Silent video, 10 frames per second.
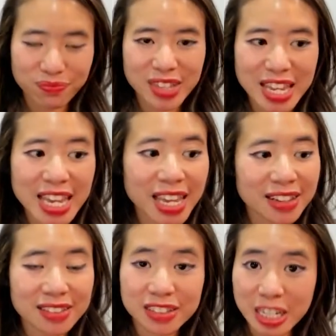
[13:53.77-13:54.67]

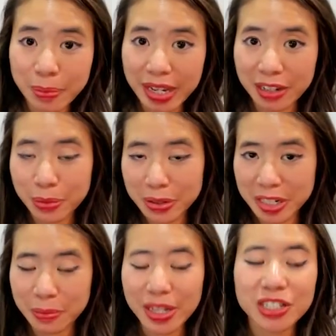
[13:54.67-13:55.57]
in Jetpack Compose
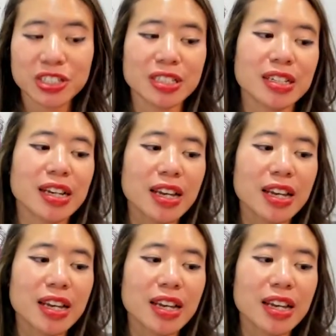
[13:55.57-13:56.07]
animation.